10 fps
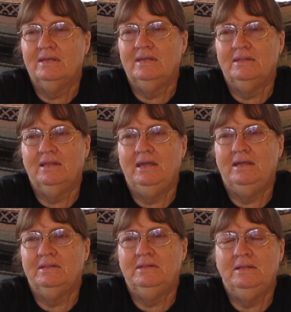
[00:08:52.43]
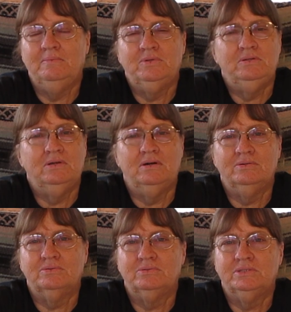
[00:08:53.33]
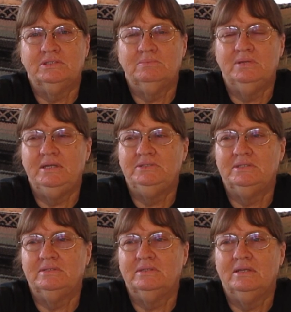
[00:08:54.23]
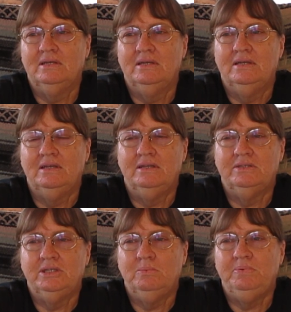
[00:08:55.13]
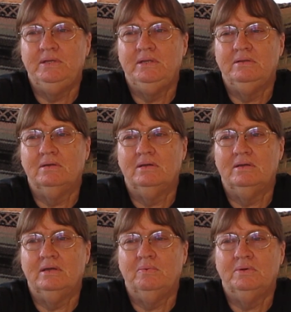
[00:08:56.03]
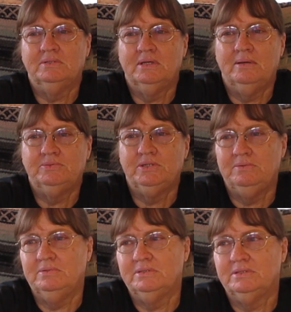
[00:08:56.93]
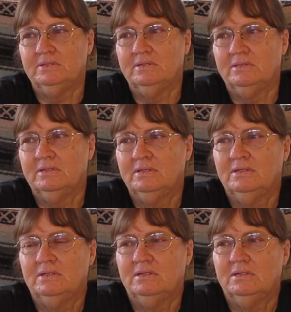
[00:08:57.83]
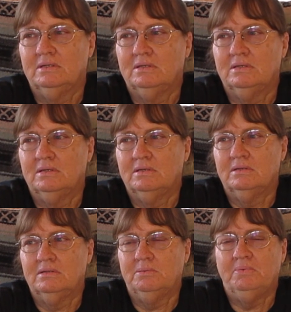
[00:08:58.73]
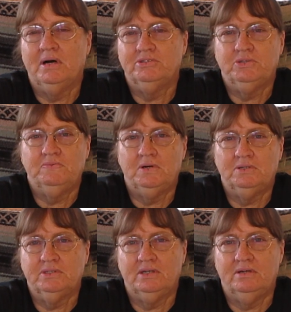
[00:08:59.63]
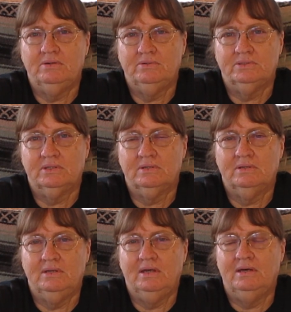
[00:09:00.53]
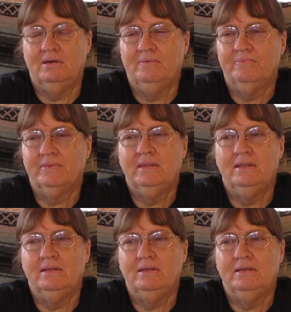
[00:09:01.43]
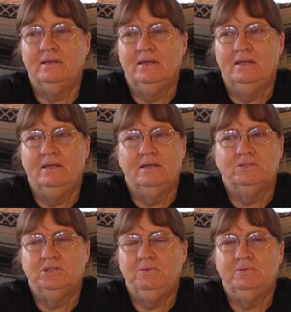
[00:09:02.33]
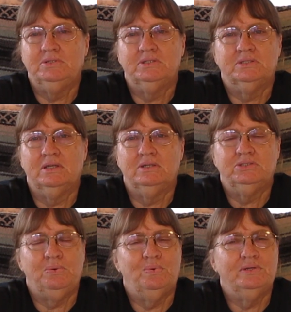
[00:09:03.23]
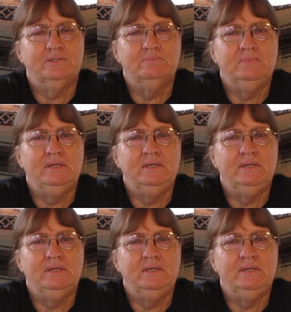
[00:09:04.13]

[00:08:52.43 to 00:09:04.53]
and and them two dogs are just amazing. And Tippy, uh, at one time, she was uh, the boss of all dogs. Uh, she would just, she wasn't